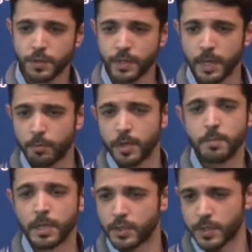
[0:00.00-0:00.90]
stay pretty
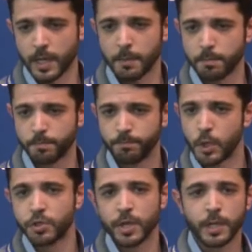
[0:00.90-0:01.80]
much the same.
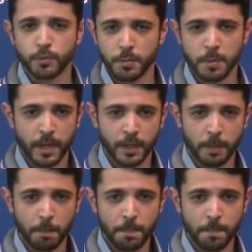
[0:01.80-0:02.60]
No change will be made.